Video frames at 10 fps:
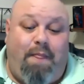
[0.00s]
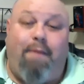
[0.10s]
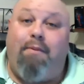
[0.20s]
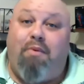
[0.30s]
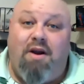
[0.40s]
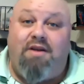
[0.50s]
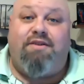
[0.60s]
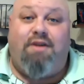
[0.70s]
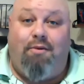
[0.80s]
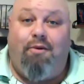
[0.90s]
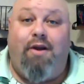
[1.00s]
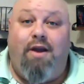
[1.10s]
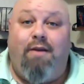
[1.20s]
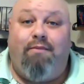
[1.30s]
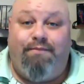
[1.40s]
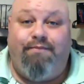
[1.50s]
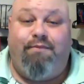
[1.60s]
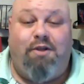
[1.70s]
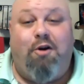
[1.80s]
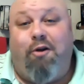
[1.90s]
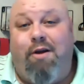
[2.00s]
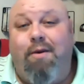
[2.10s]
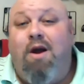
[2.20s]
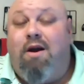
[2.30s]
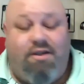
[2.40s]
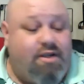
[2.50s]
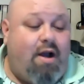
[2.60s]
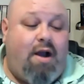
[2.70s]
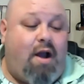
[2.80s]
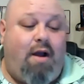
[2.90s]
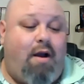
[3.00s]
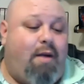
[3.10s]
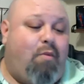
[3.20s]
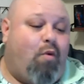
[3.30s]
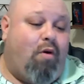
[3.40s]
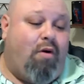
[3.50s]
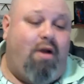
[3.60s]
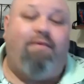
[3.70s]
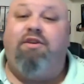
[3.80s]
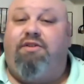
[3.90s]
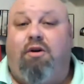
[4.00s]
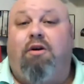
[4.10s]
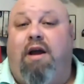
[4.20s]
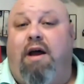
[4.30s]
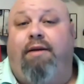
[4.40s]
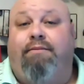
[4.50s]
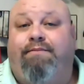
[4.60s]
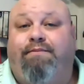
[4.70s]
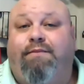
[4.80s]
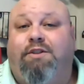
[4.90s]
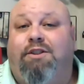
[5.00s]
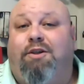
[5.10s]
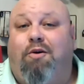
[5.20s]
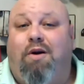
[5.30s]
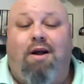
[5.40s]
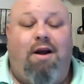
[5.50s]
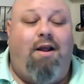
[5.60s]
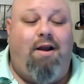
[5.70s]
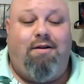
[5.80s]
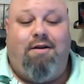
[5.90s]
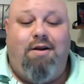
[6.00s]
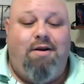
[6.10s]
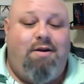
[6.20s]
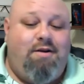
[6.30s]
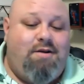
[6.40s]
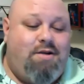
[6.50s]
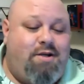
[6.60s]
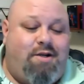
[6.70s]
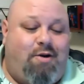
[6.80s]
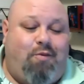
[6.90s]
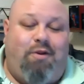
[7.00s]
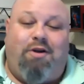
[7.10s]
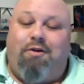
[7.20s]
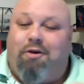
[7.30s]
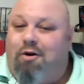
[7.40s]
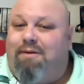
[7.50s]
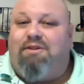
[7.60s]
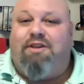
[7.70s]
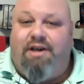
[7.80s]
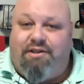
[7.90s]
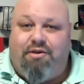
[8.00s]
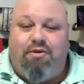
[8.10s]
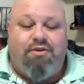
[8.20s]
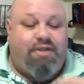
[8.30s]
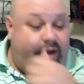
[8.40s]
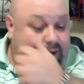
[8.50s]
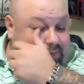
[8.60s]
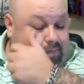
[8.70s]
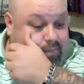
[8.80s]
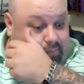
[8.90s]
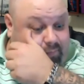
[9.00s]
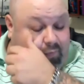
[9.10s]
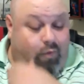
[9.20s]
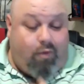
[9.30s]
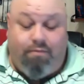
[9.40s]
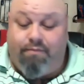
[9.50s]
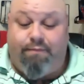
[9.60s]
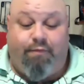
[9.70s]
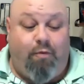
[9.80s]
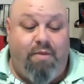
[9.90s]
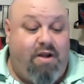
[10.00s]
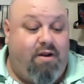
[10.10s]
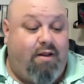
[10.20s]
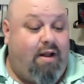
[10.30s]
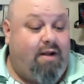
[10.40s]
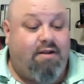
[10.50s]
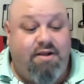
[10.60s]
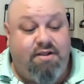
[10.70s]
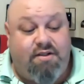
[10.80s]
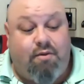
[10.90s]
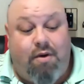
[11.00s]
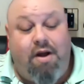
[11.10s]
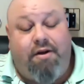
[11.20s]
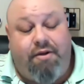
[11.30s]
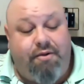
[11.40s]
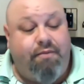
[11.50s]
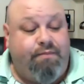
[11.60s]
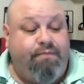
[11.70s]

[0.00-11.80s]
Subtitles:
impressed. I really am. Because I'm more of a dessert guy. You know, I like, you know, the creams and custards, and for me to like these the way I do,